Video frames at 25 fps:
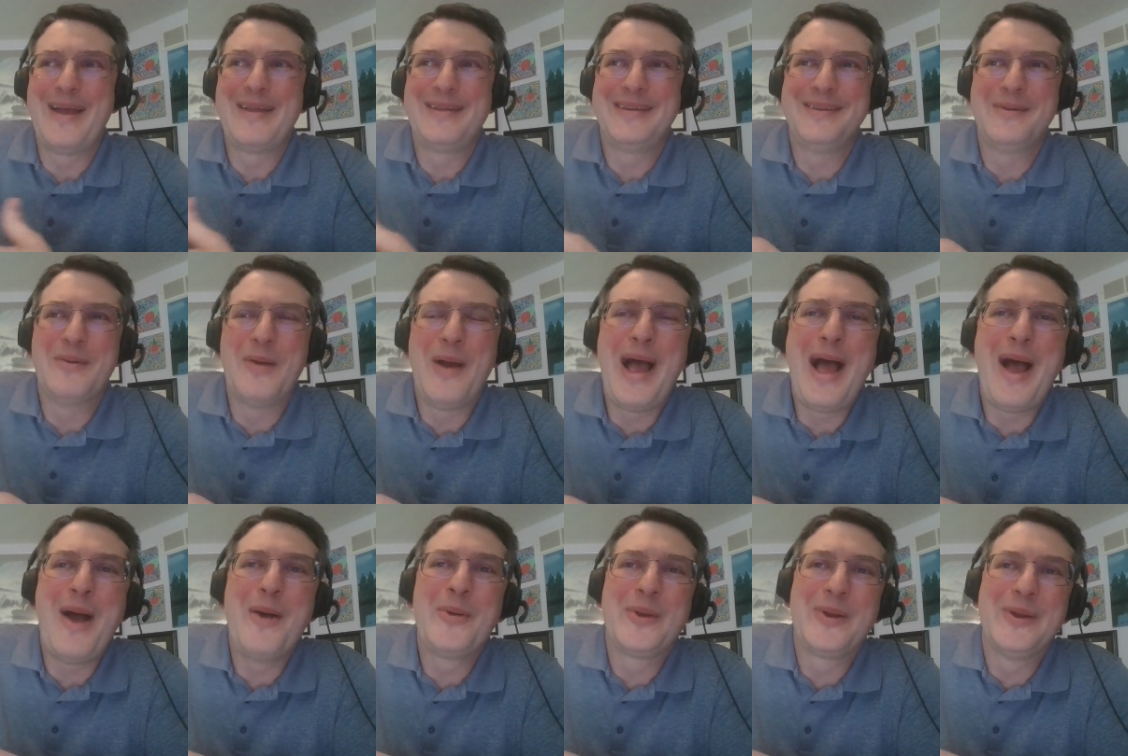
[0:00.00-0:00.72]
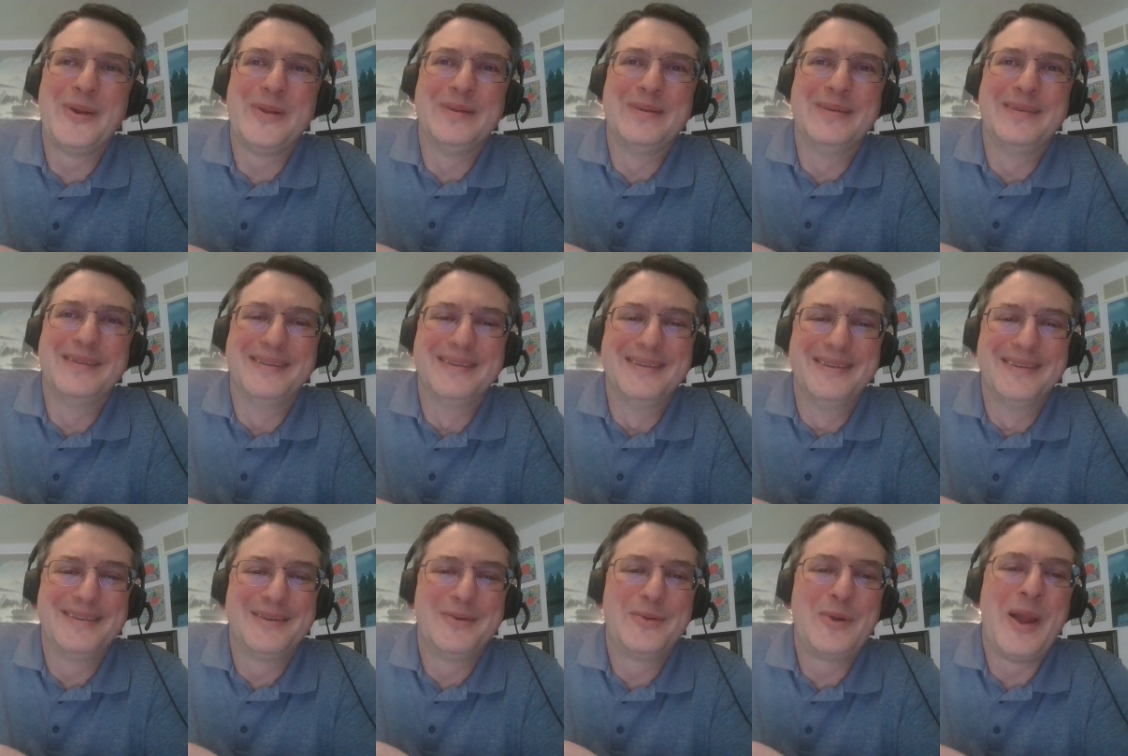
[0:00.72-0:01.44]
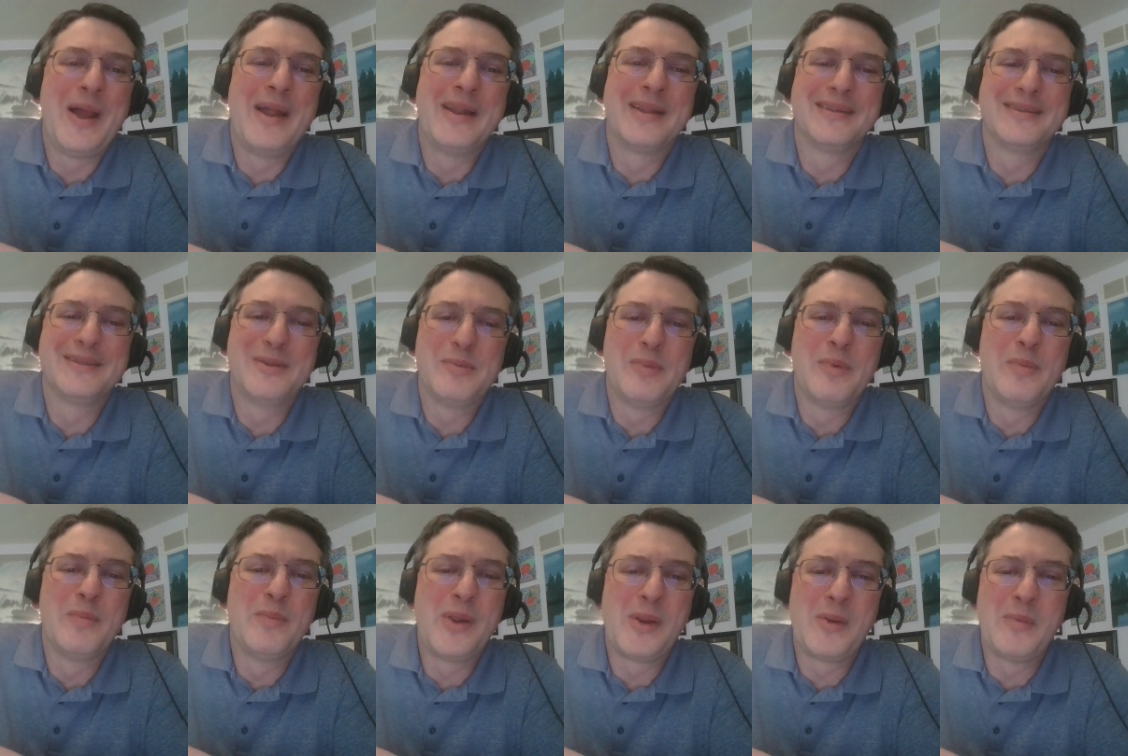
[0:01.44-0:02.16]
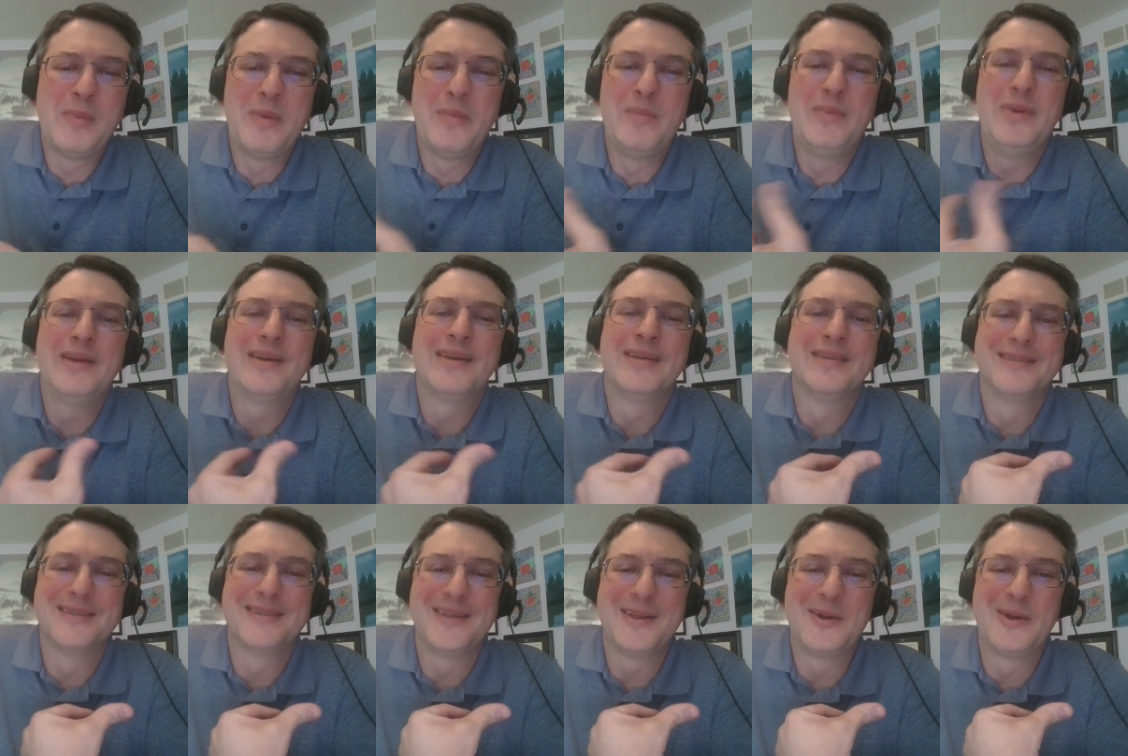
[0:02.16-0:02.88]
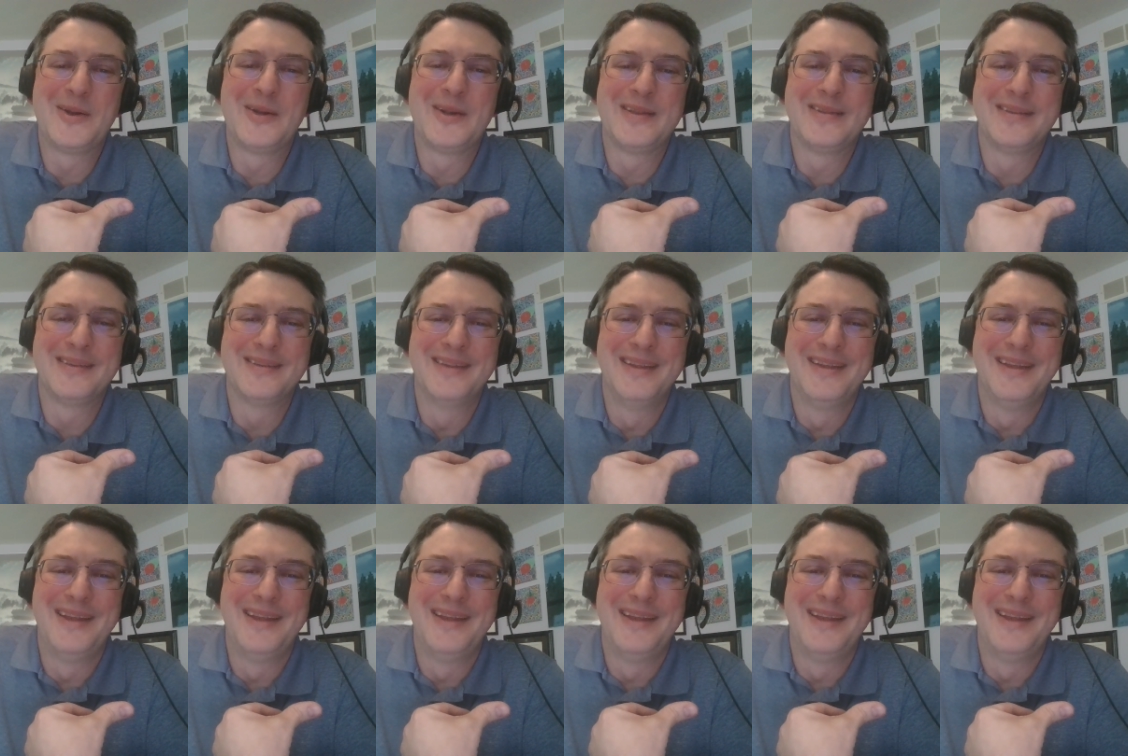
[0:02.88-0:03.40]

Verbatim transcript: you know, how could chronic sleep impairment be considered in